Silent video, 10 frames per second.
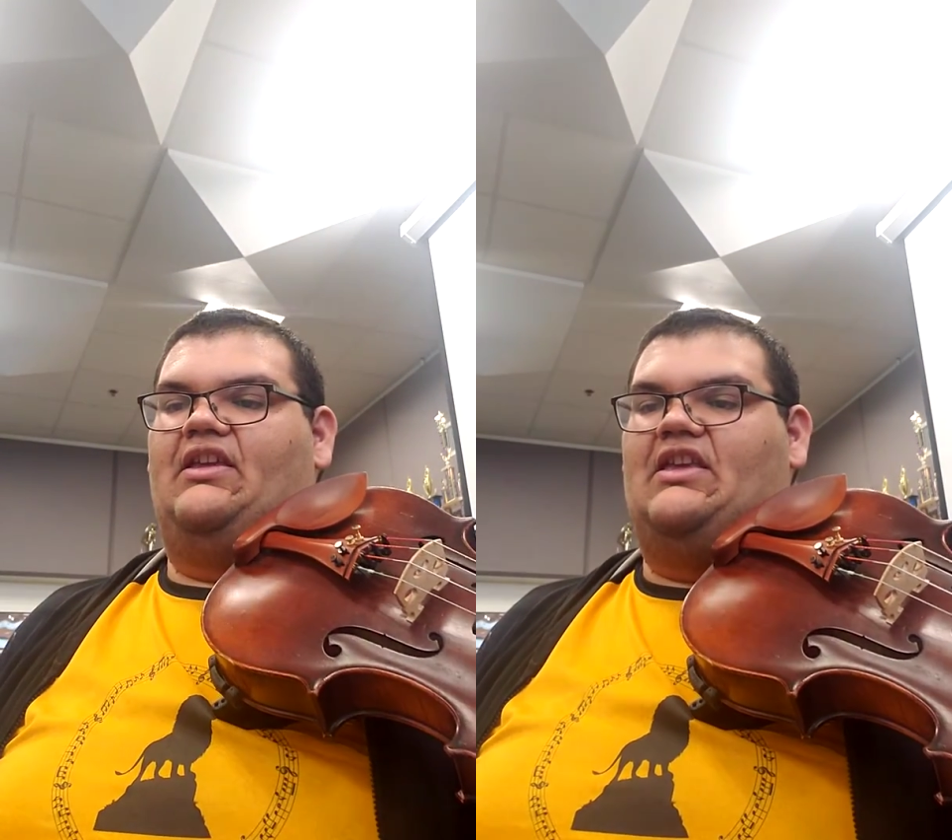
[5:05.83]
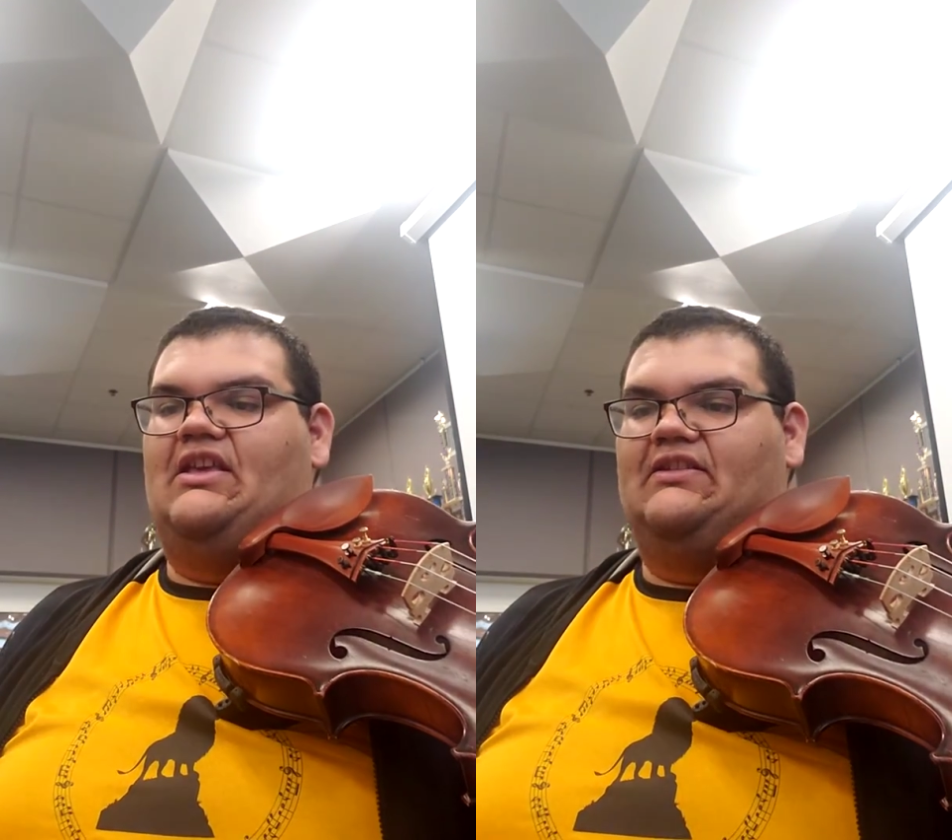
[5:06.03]

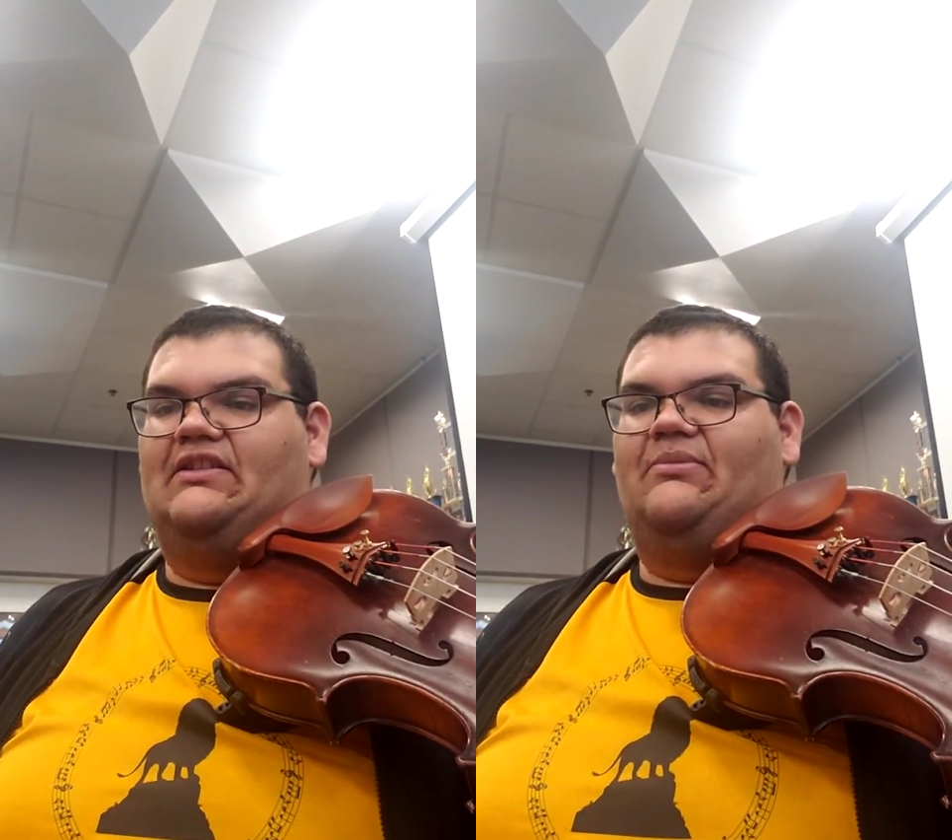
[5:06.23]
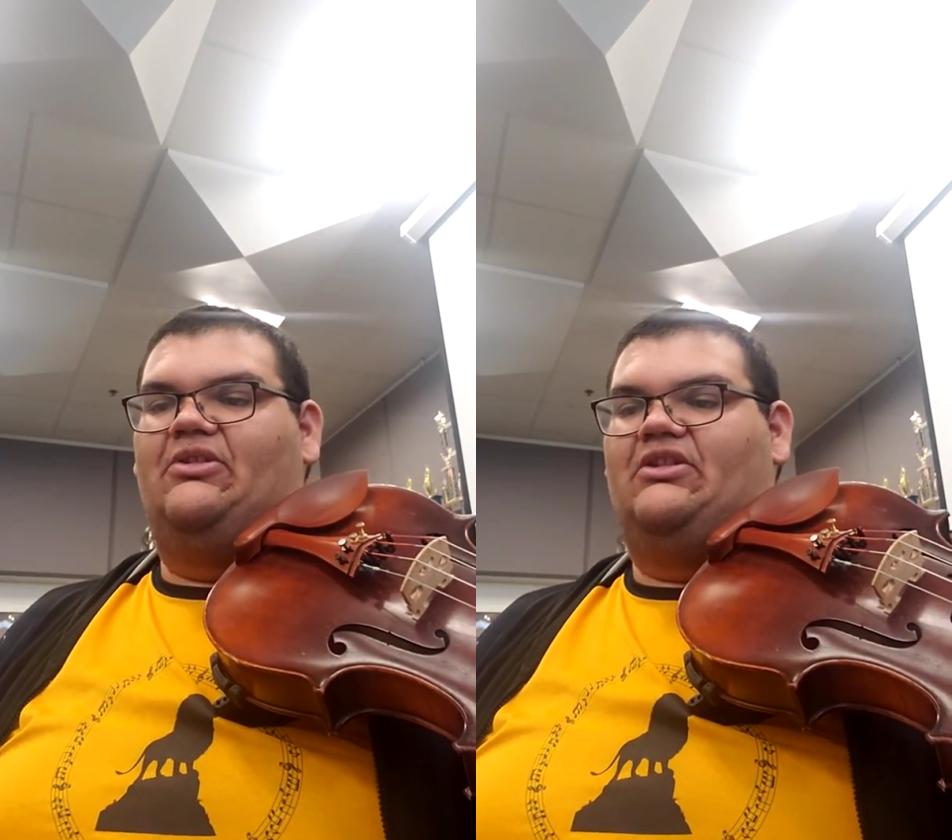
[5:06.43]
E is
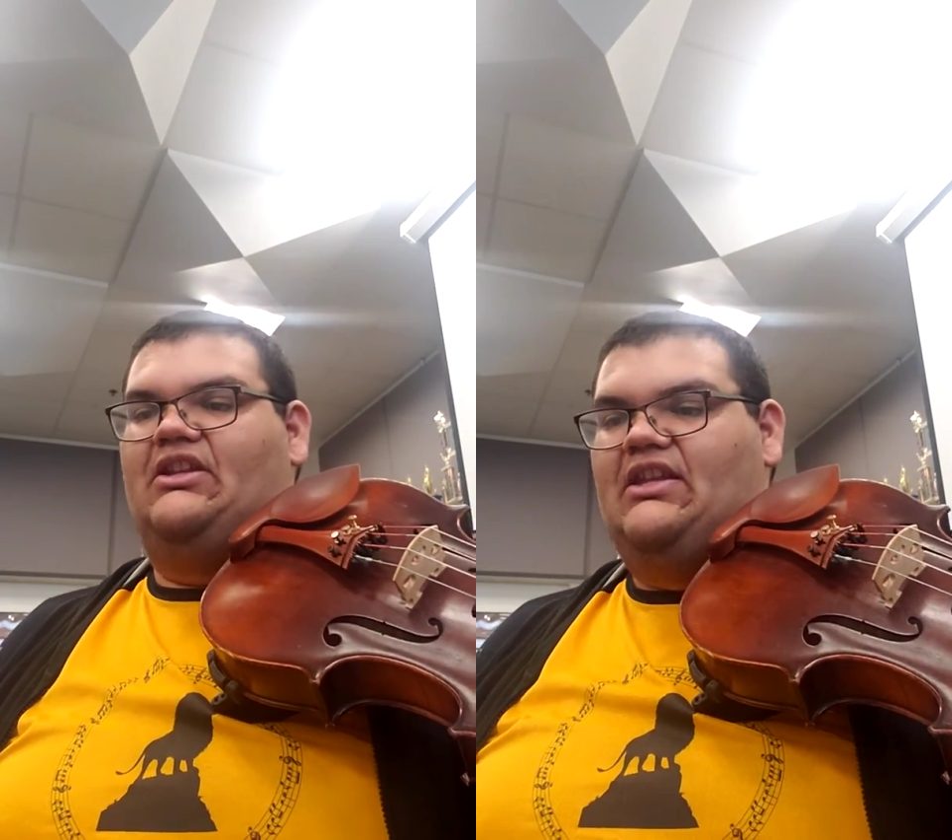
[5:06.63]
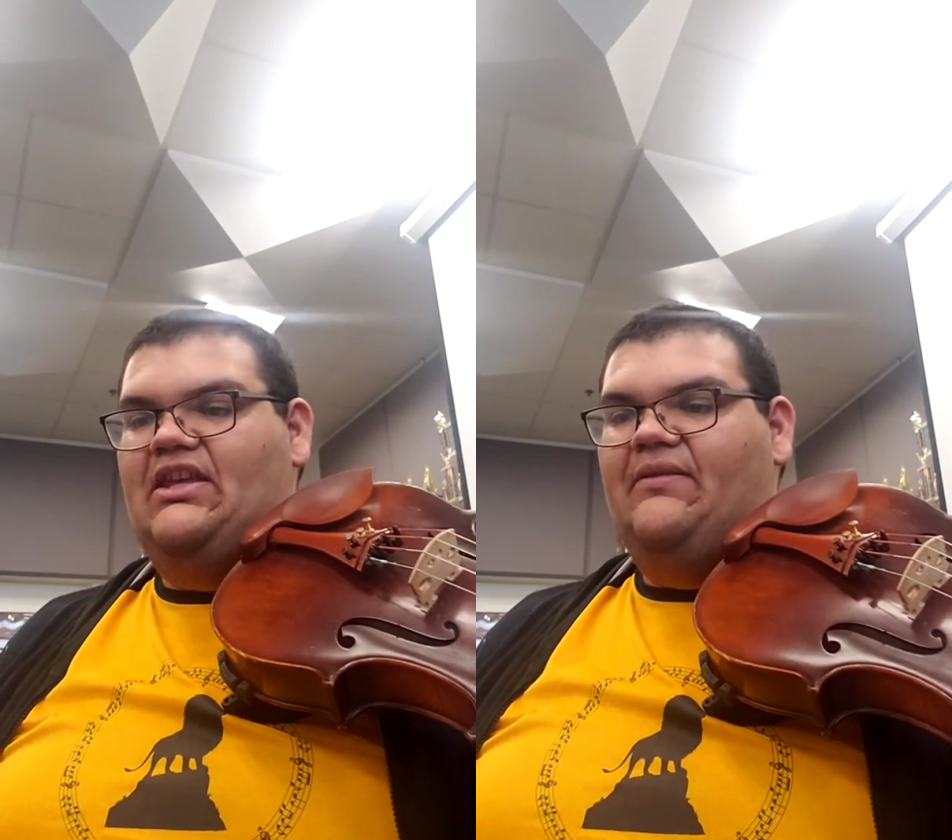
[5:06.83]
similar to
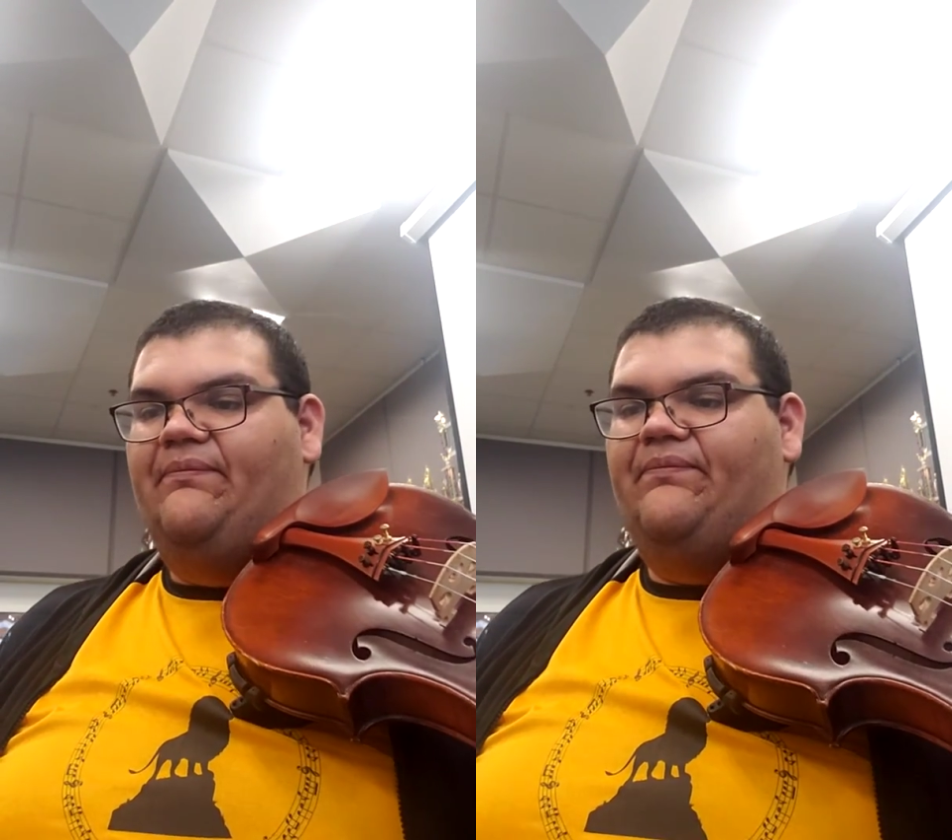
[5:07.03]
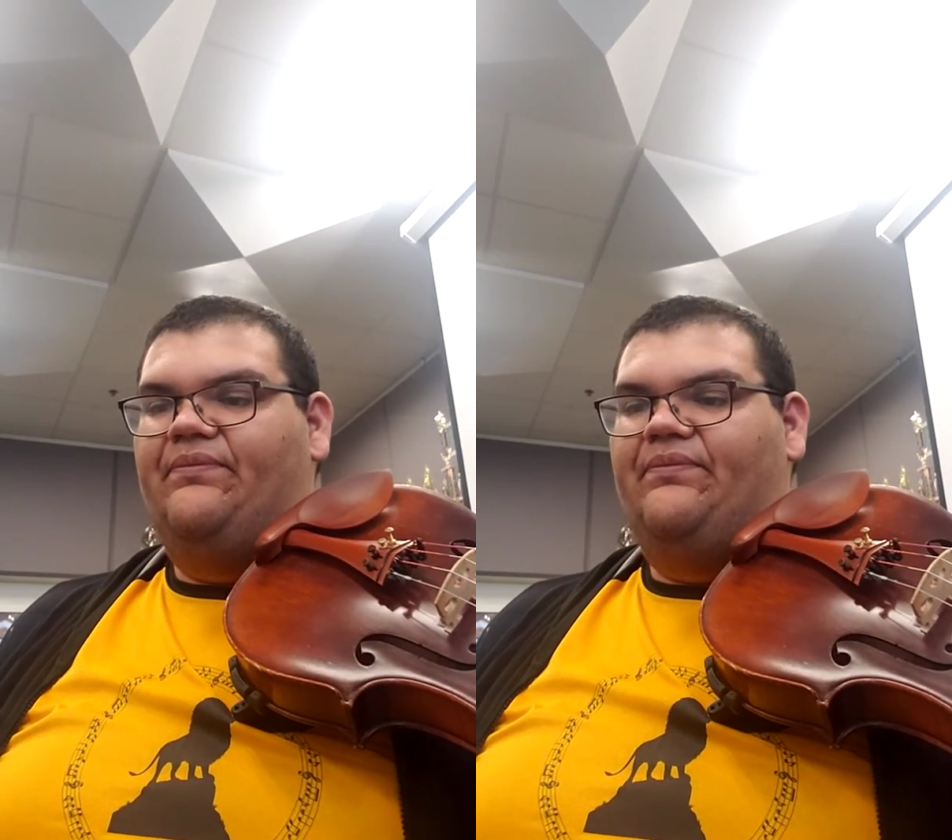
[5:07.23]
D.